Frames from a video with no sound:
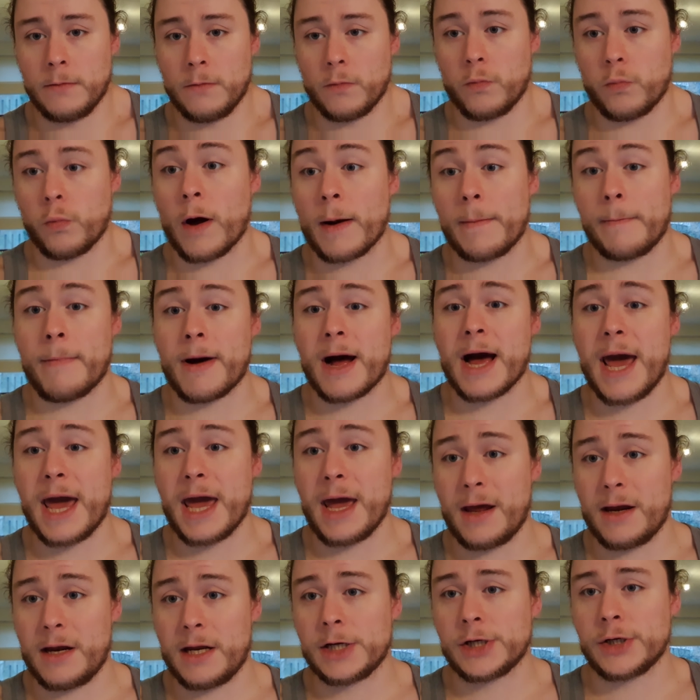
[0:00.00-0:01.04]
what my
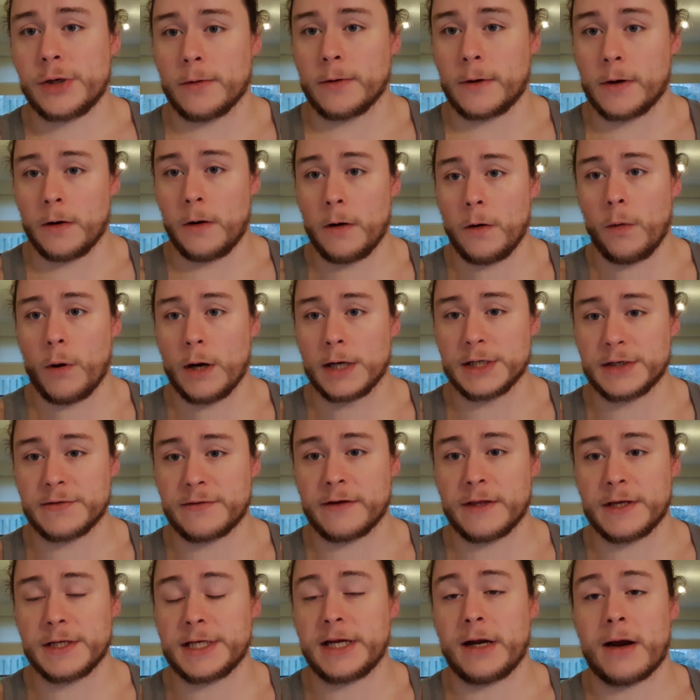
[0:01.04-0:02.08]
initial goal was
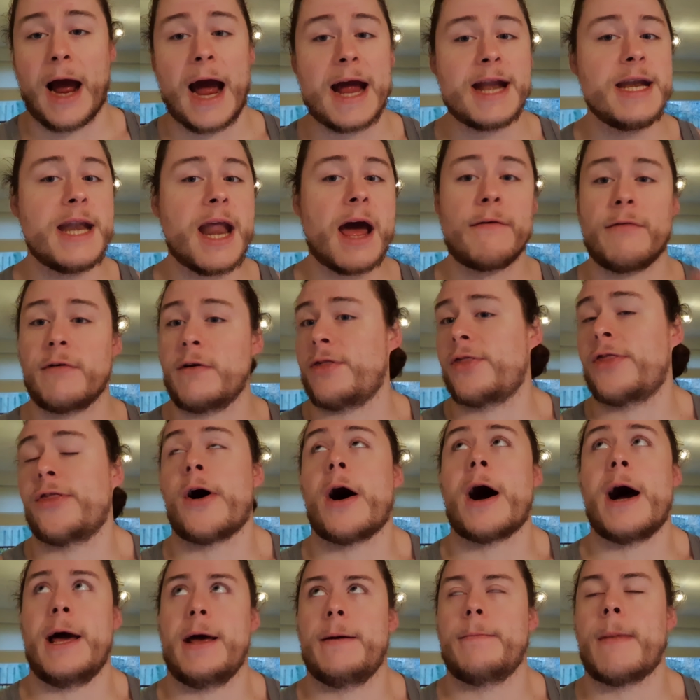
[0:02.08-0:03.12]
for this year. I never
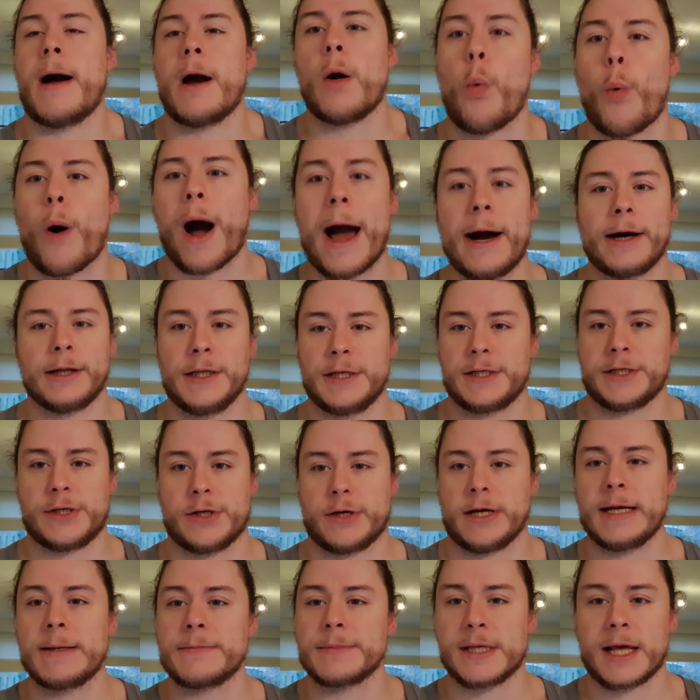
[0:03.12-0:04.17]
thought in my wildest
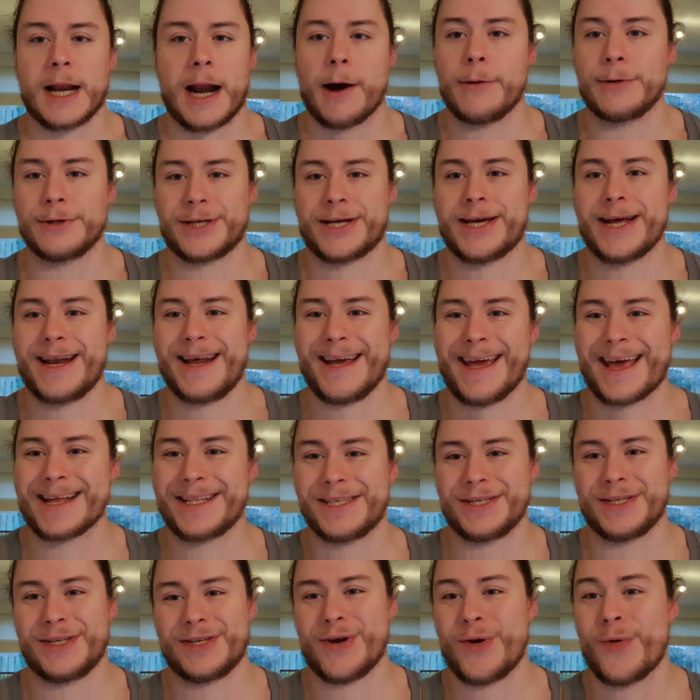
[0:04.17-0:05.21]
dreams that I was going to
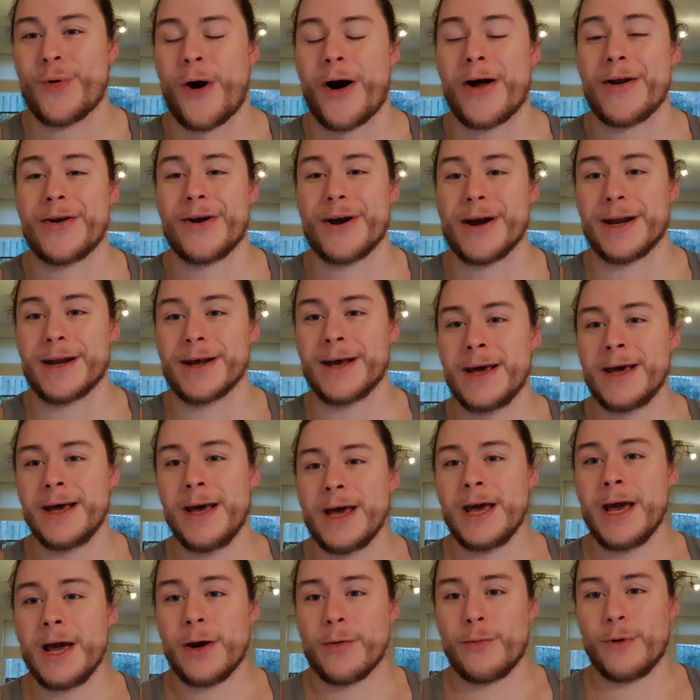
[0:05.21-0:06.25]
get to 200
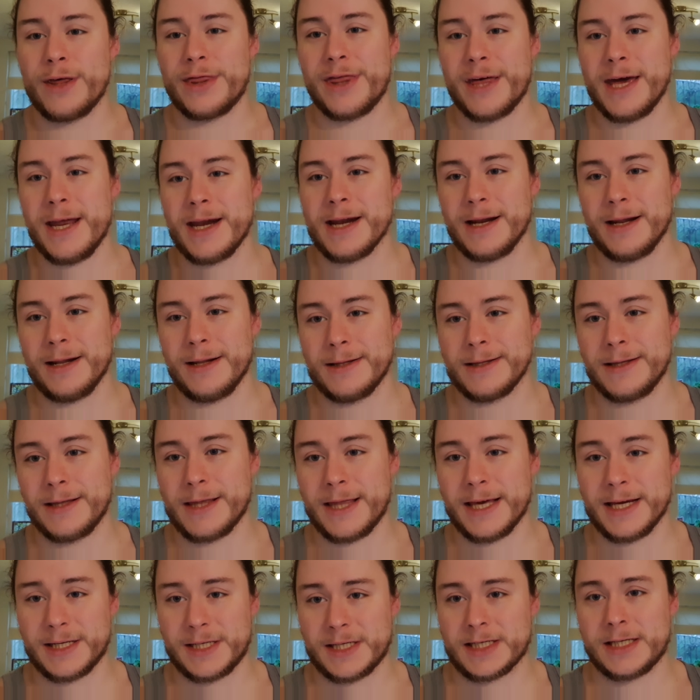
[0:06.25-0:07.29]
within
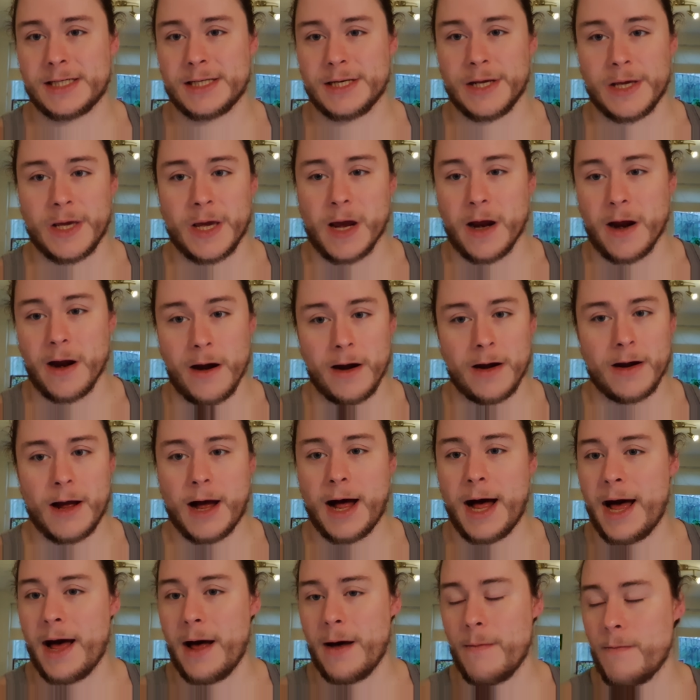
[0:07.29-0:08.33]
this year.
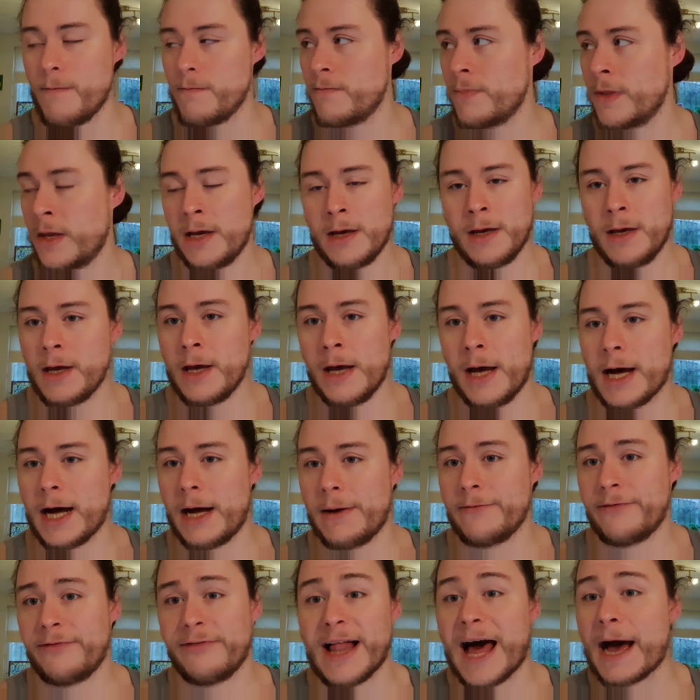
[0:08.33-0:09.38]
I'm
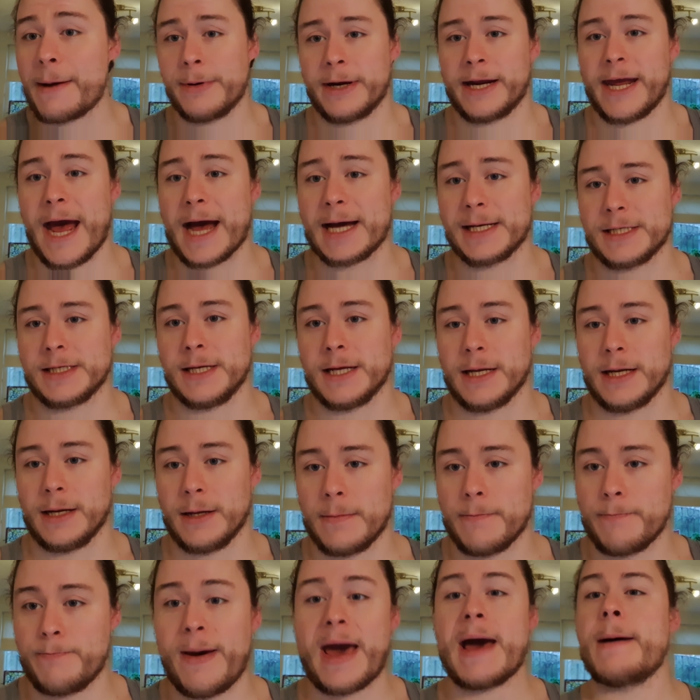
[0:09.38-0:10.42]
flabbergasted,
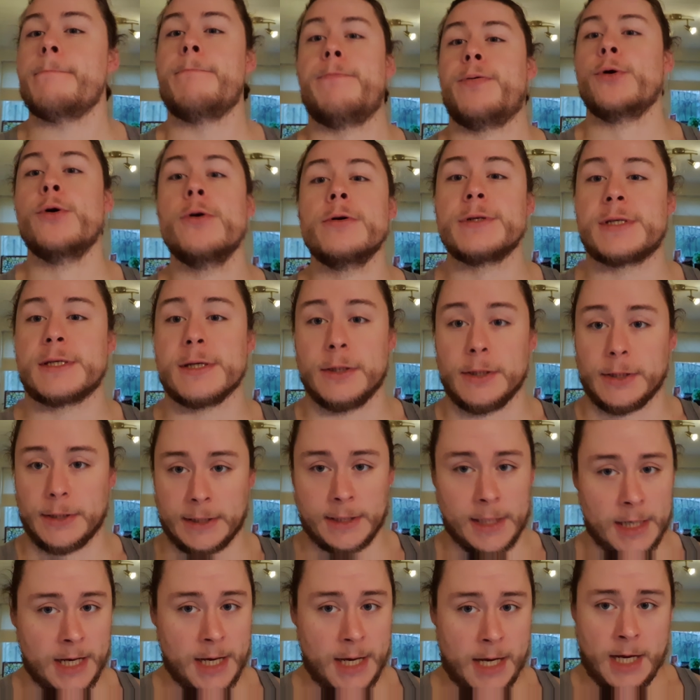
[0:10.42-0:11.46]

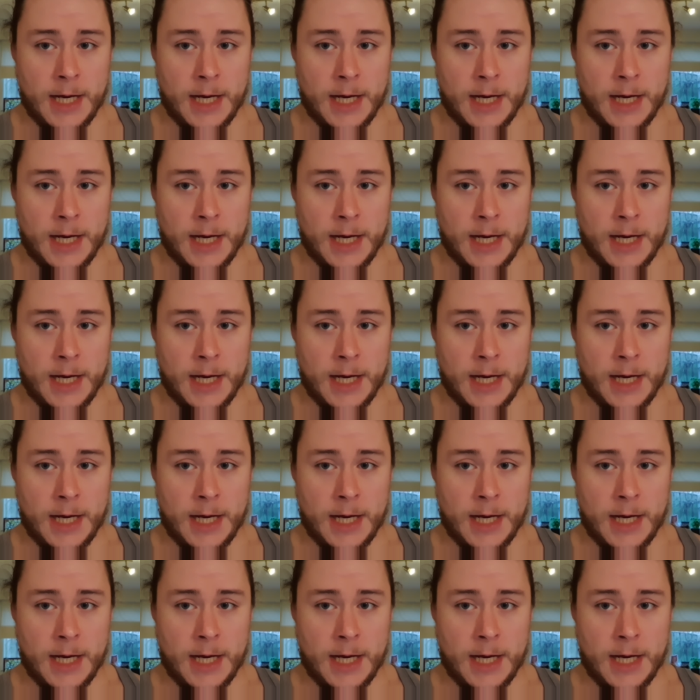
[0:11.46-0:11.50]
bamboozled,